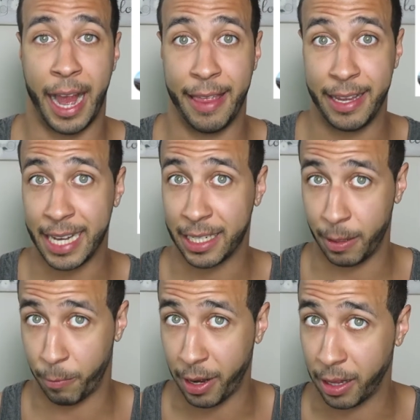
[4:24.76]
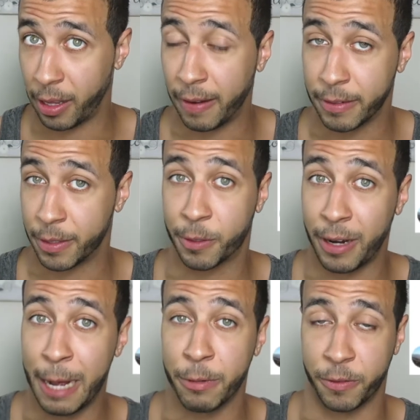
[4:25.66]
and these actually brought in a lot of
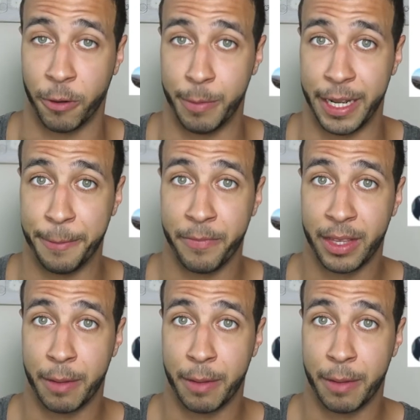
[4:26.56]
subscribers for me,